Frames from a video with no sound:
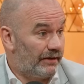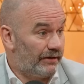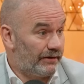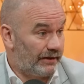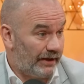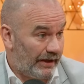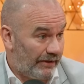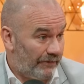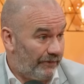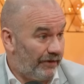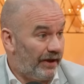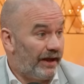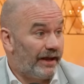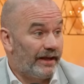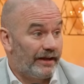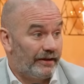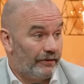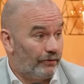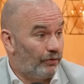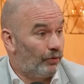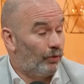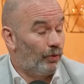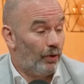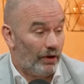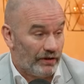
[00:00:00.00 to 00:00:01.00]
Cafe
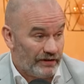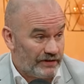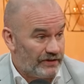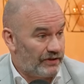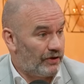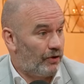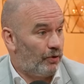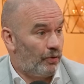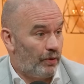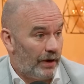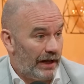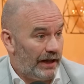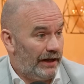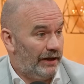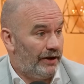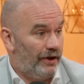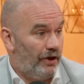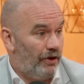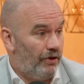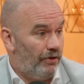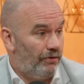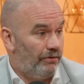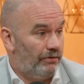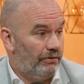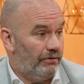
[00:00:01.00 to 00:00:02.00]
was so well
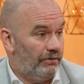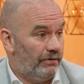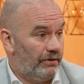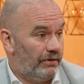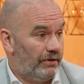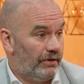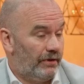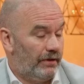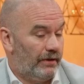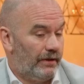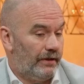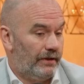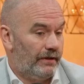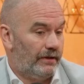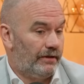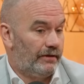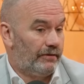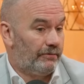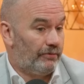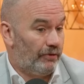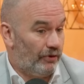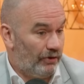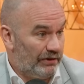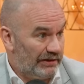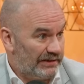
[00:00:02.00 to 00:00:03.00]
known.
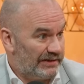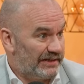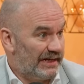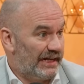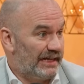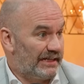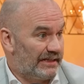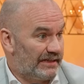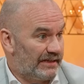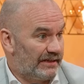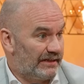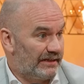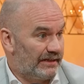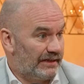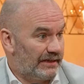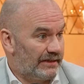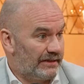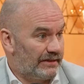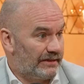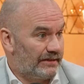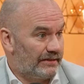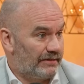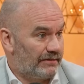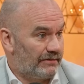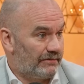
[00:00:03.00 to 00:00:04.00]
Paul Stenson
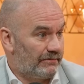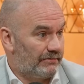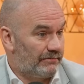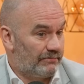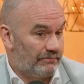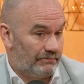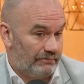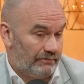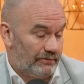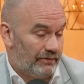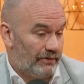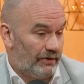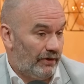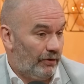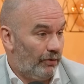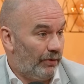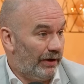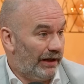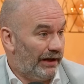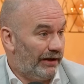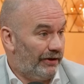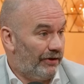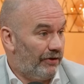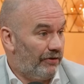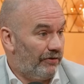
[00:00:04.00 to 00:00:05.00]
is a
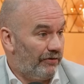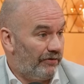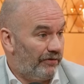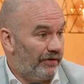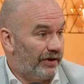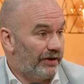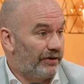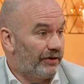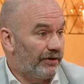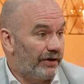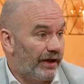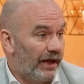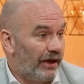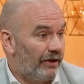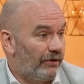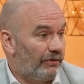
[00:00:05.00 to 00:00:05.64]
well-known figure now.